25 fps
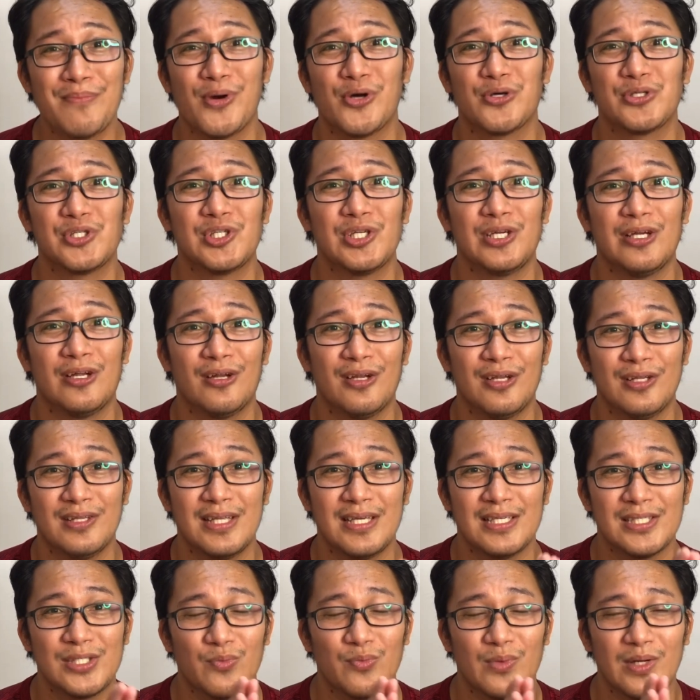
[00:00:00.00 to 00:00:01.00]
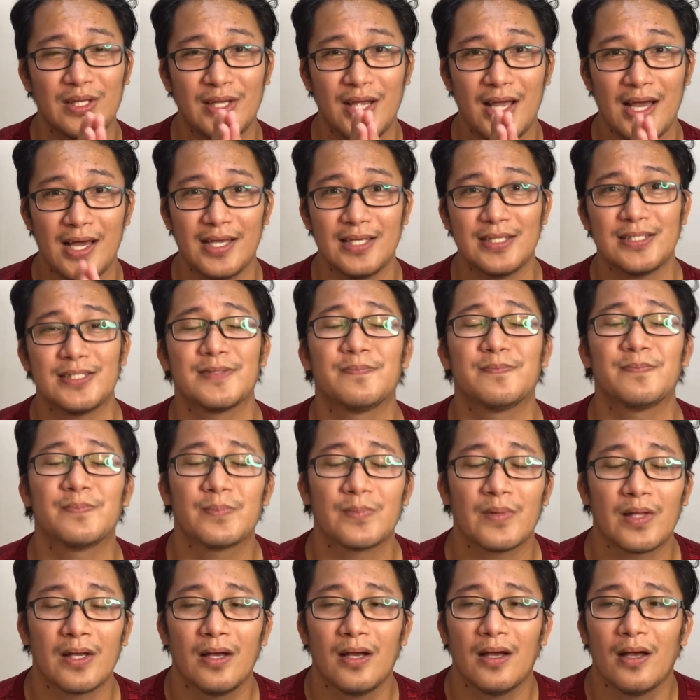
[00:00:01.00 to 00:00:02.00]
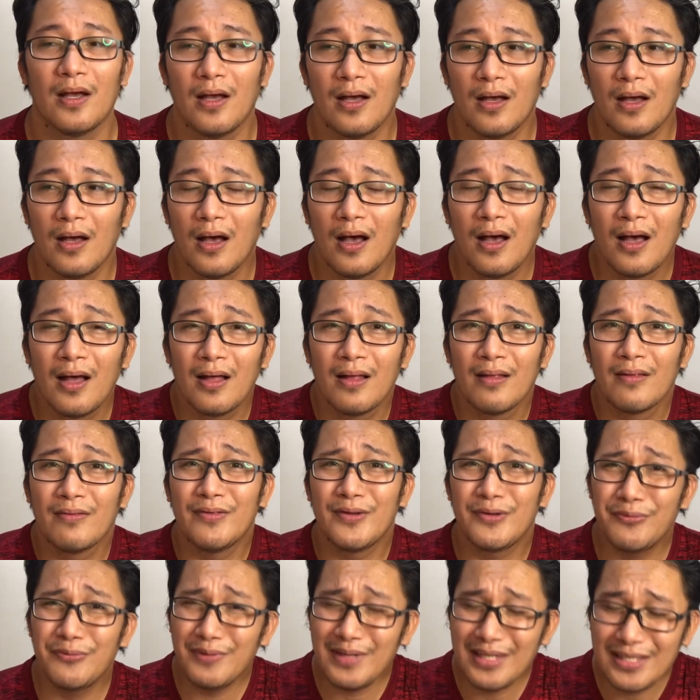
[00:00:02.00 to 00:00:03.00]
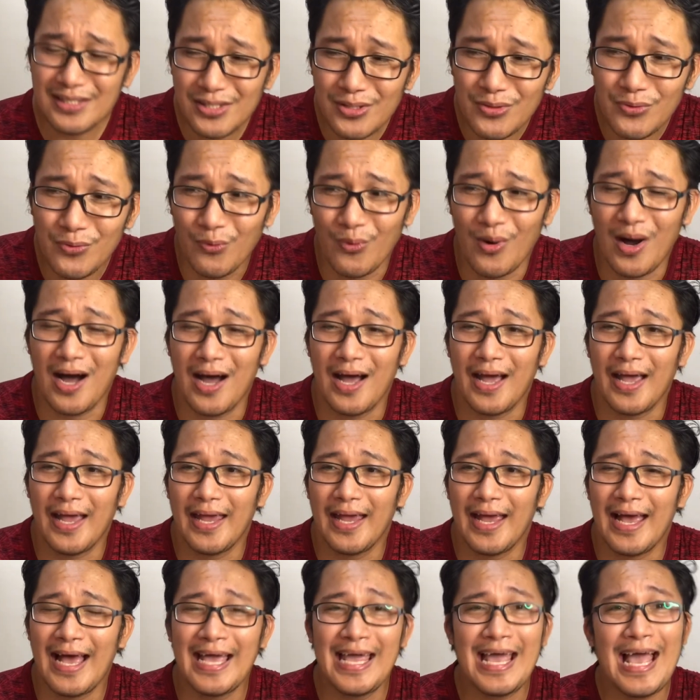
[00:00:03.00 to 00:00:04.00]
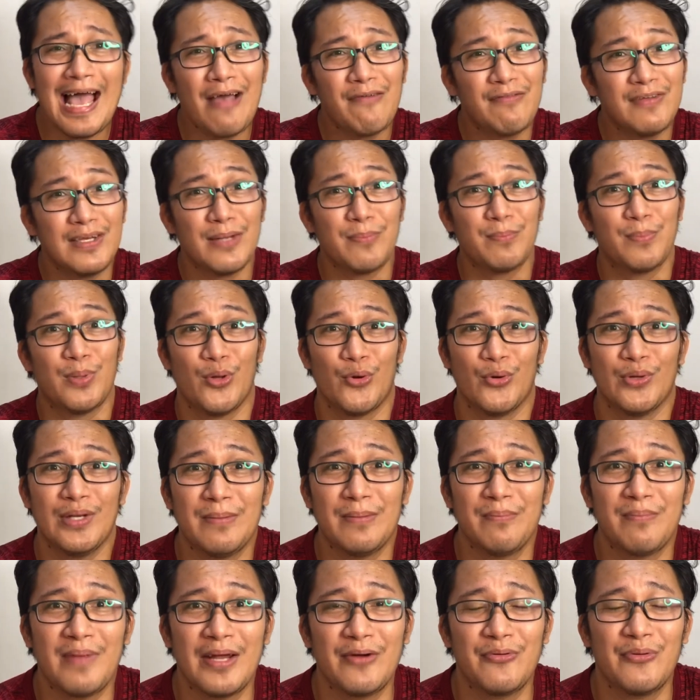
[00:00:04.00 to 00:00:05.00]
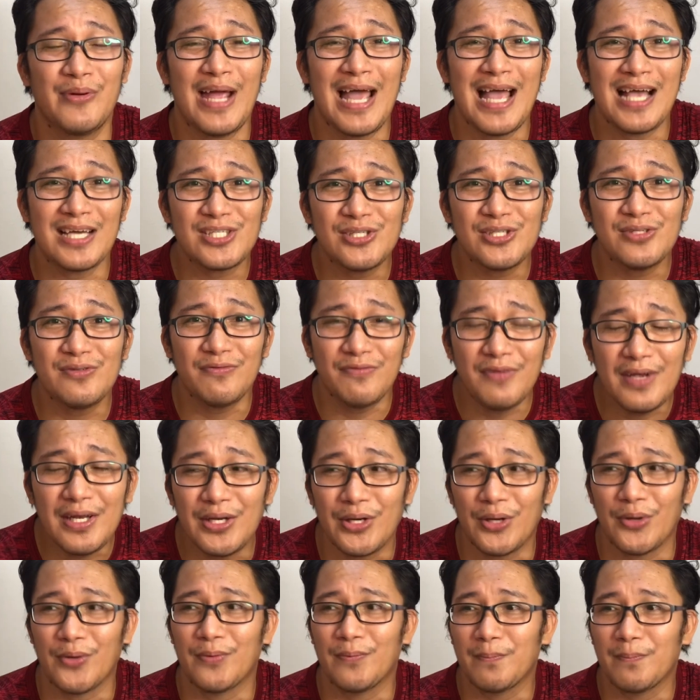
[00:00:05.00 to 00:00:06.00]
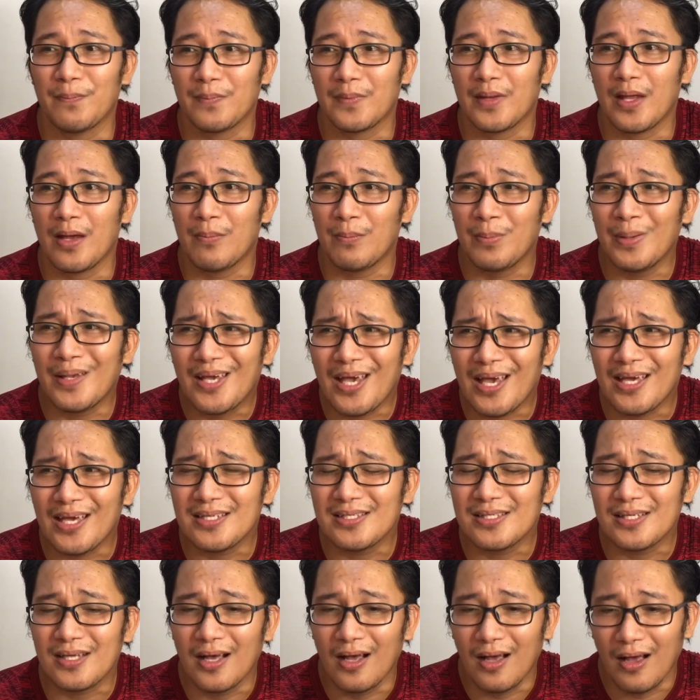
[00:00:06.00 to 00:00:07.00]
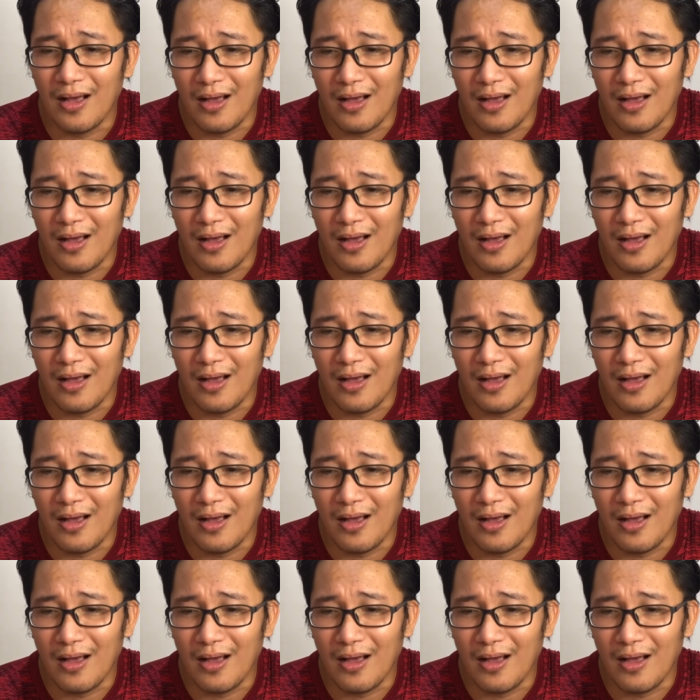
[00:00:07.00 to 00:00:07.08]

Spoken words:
emotional in this one, guys. The reason why I haven't uploaded my reaction video, because,